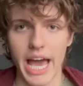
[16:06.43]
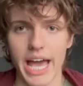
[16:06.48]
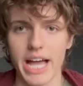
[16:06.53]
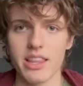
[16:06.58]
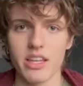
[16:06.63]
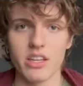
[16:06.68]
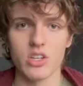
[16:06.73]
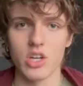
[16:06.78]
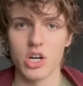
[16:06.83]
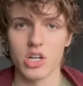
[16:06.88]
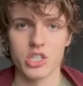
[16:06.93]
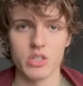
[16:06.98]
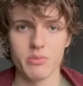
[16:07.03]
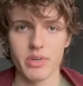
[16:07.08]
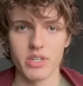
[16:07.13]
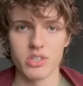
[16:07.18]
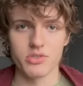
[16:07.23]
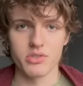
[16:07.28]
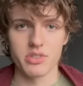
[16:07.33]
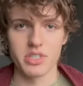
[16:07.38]
Allen
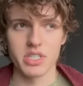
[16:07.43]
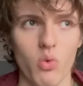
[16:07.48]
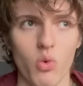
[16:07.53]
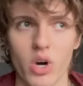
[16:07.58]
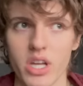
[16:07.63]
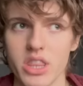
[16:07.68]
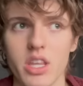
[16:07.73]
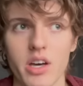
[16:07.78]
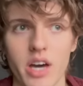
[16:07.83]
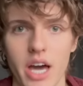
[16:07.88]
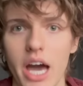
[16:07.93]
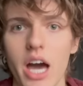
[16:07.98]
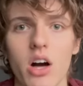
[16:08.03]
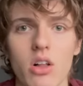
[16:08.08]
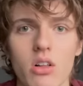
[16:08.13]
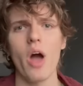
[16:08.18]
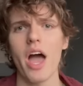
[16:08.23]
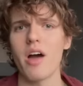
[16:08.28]
documentary? What the hell?